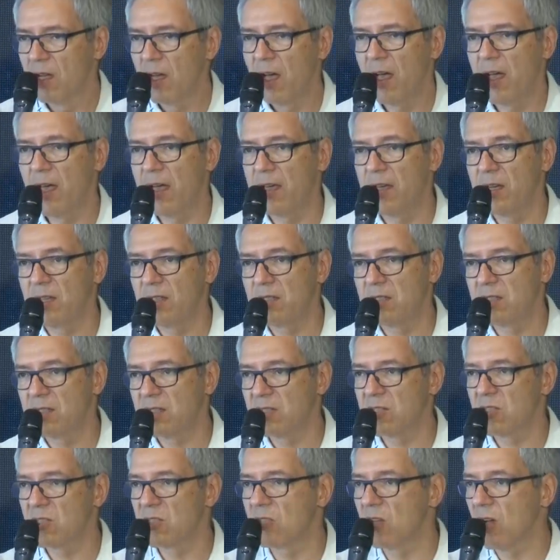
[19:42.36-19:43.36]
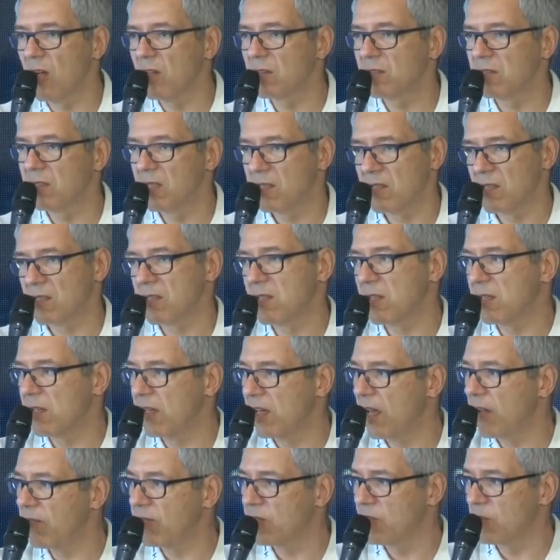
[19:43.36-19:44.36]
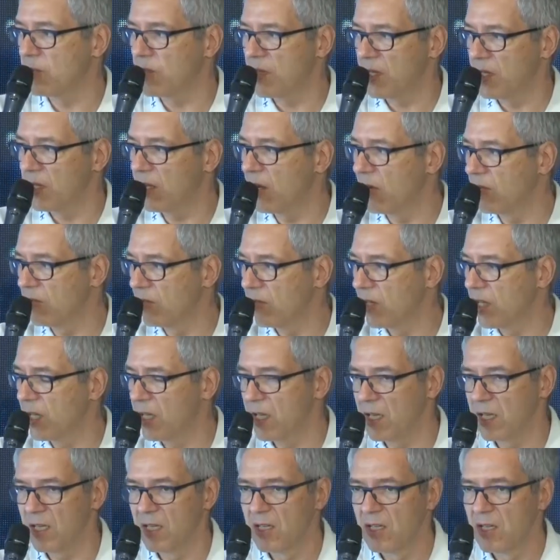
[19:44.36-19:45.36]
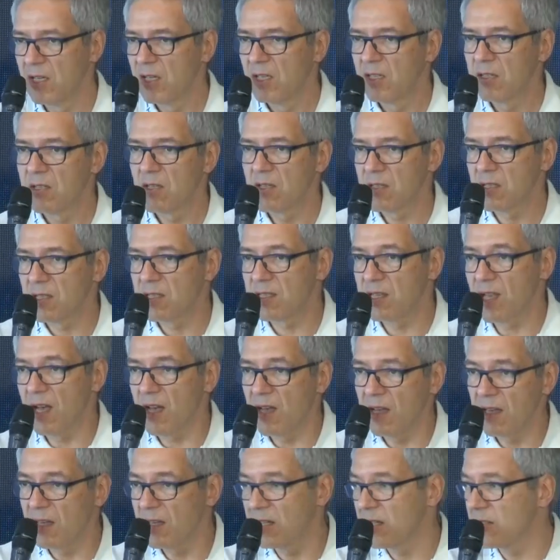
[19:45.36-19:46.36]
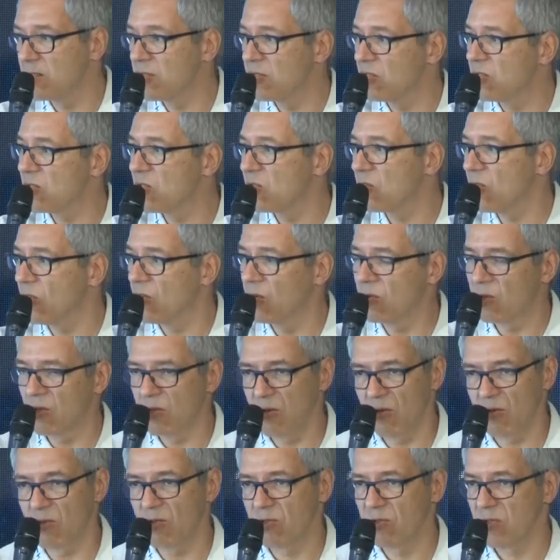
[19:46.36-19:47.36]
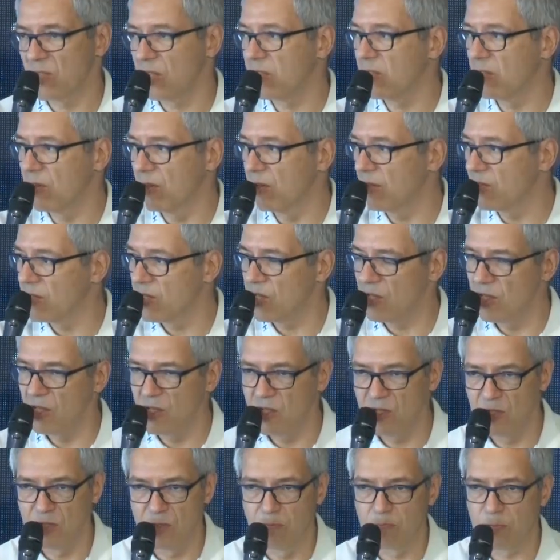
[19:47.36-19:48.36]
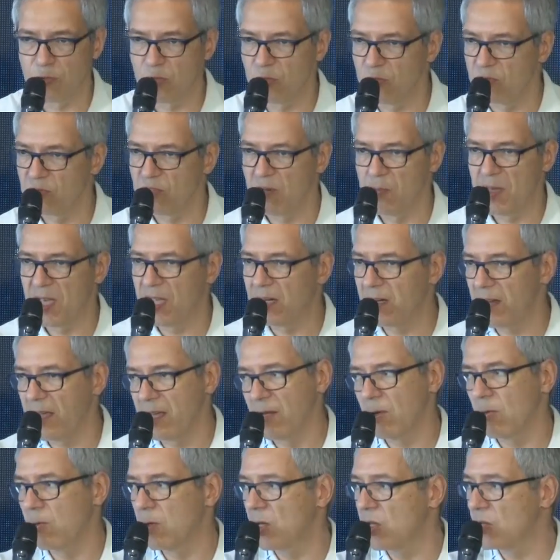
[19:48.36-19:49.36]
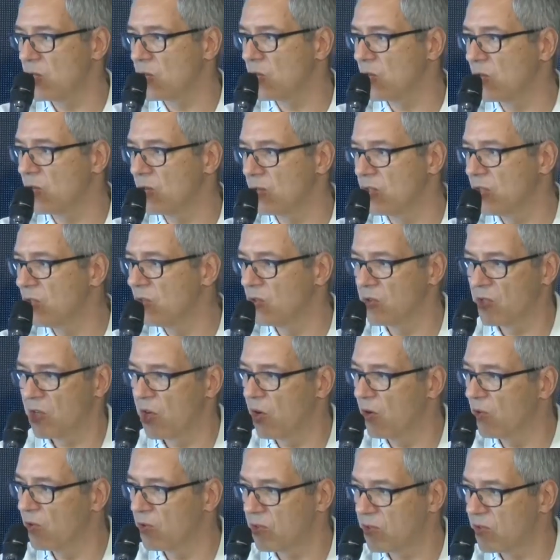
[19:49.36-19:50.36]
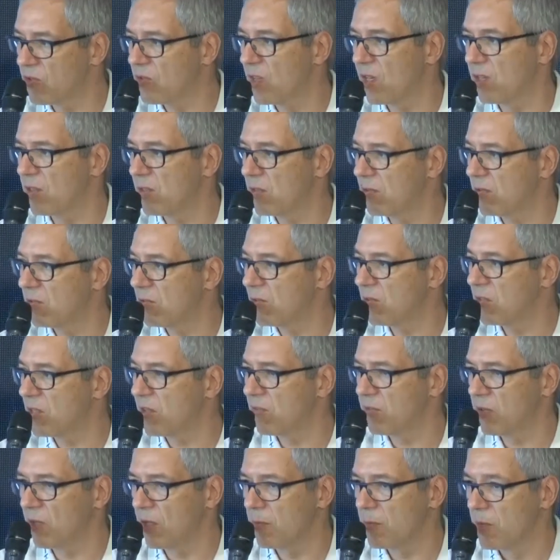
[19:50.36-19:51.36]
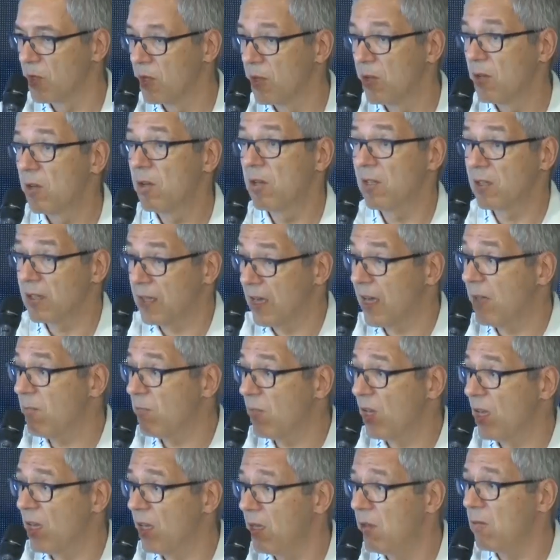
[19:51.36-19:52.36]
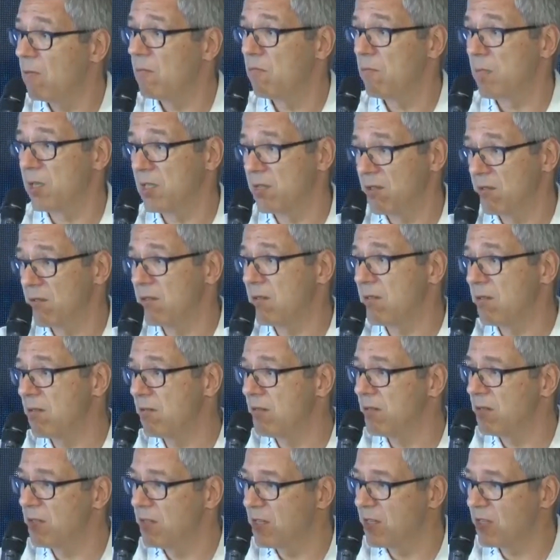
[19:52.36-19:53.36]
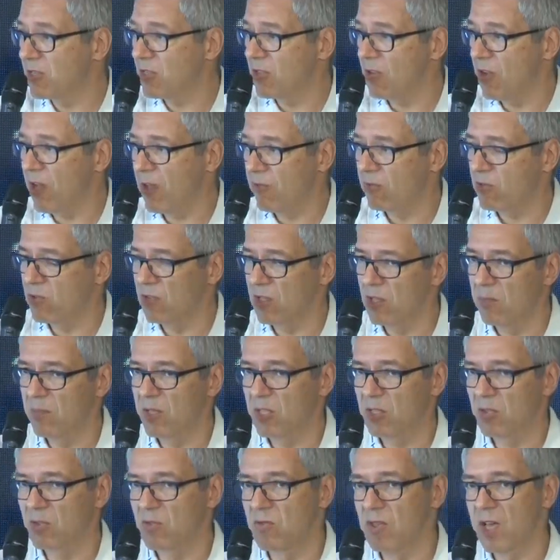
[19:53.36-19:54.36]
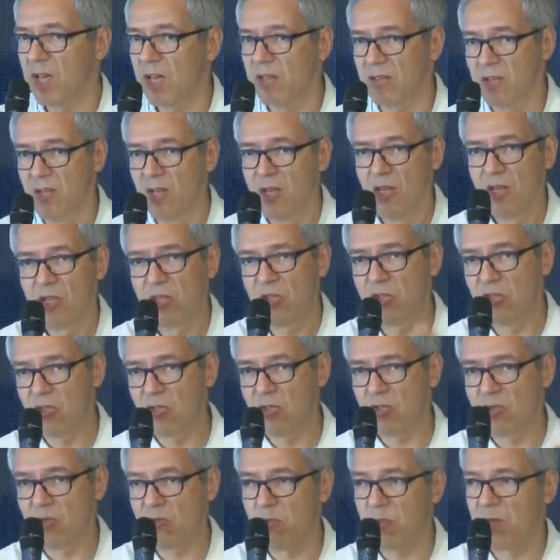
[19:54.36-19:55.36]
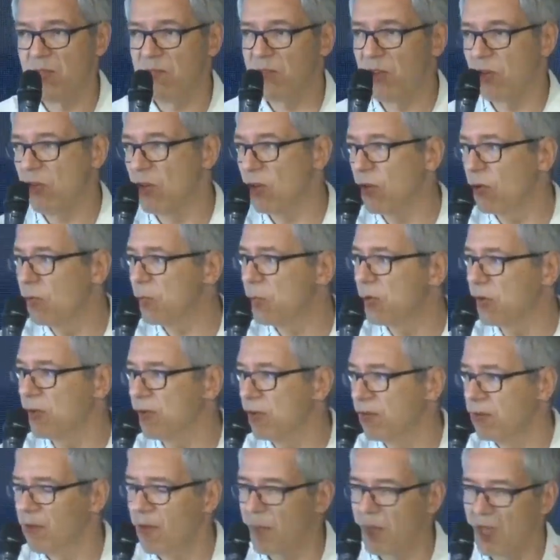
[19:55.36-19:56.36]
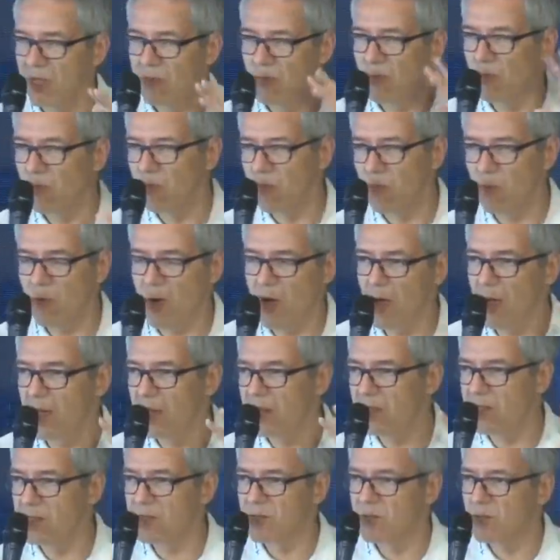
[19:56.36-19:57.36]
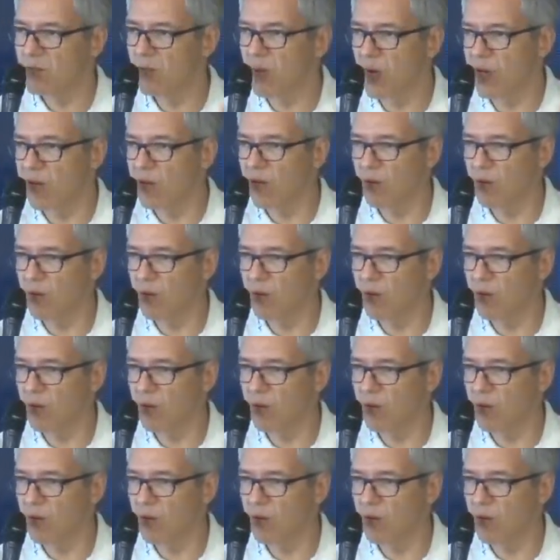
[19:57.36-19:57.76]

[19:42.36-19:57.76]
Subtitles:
and it does not necessarily have to be only science or technology, new programming language or new code that you develop. It can be, but does not have to limit to that. You should be very open, I mean, eyes wide